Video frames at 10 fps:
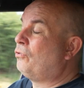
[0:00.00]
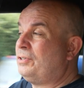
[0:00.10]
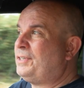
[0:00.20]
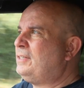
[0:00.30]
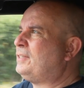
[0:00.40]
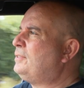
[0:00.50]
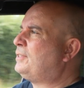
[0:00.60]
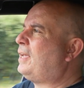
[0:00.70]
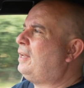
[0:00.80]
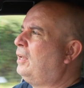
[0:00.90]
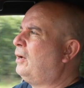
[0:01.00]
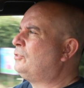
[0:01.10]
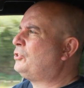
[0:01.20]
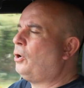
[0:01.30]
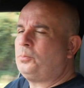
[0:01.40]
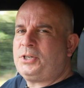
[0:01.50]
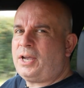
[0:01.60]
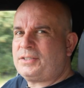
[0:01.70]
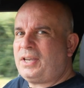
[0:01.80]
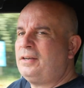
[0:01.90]
or as easy to get large
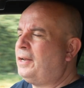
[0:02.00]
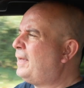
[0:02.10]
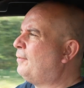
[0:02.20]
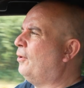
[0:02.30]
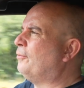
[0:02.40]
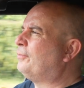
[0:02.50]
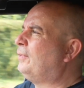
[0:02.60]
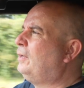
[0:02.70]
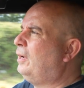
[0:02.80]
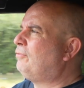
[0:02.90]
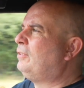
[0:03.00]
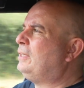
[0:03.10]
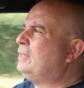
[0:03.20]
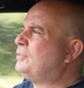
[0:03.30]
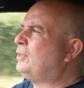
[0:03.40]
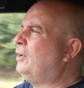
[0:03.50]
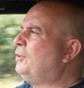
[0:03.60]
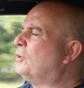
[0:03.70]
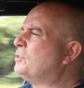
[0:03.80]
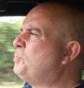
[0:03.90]
objects in and out of. It really is a
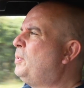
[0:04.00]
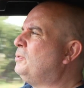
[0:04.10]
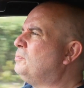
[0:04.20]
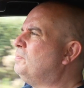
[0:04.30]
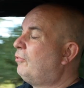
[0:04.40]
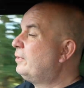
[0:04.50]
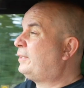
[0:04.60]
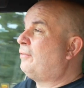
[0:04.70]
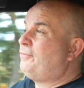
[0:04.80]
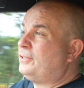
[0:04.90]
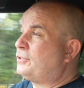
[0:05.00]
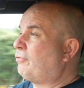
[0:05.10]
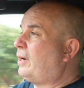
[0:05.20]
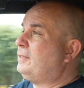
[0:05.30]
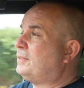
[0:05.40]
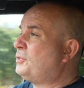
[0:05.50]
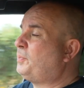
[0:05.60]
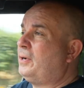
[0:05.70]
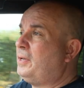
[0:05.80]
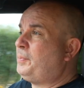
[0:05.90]
nice boot. Ride comfort's great,
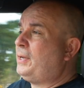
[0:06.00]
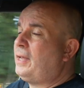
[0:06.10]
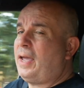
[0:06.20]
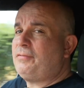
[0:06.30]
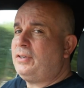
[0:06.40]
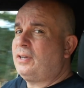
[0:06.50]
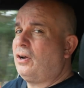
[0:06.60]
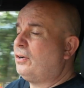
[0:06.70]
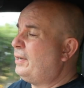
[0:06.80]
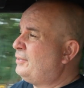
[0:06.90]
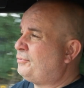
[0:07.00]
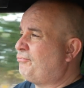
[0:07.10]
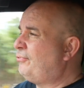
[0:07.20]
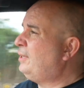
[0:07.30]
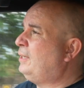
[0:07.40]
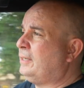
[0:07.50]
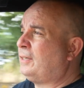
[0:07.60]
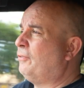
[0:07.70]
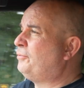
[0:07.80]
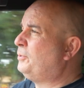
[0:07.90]
despite it being a heavy car. It's really
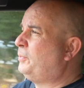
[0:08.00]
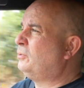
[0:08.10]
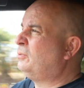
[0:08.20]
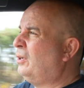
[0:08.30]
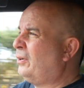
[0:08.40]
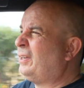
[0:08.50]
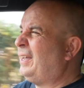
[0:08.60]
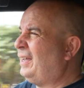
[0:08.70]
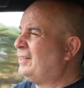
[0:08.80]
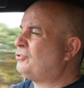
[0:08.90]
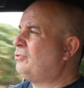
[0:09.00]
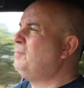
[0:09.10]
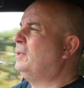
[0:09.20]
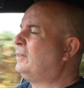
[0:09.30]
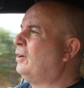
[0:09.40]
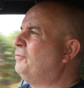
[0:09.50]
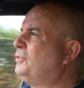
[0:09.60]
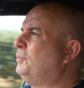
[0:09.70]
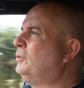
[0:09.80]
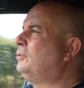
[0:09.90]
comfortable, like extremely
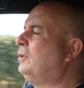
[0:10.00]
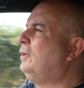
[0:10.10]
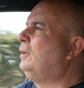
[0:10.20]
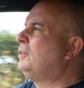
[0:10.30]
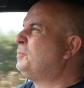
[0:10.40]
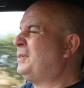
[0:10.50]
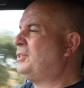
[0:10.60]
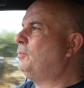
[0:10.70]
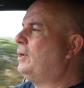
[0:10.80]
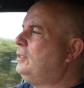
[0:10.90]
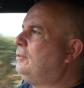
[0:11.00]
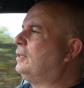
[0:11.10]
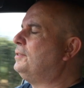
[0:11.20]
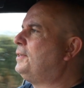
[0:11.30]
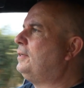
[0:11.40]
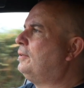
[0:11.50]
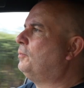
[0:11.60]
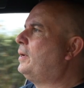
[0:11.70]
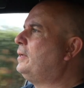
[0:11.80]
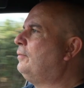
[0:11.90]
comfortable, especially when you consider the
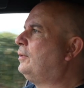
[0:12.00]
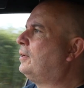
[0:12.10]
weight of the